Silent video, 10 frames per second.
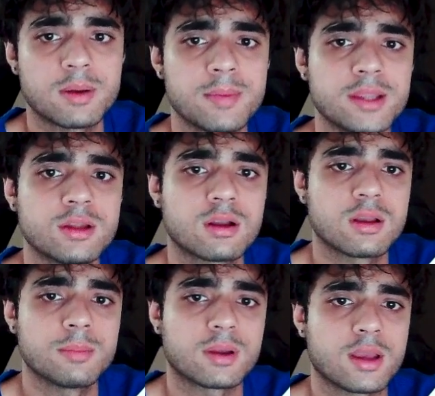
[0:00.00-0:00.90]

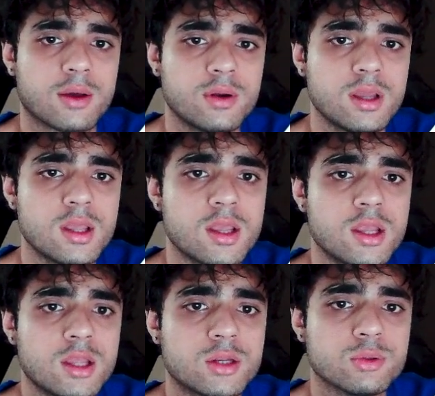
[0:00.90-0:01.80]
make.com account
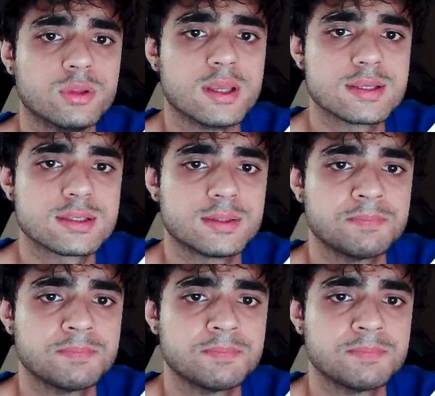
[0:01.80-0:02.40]
to this,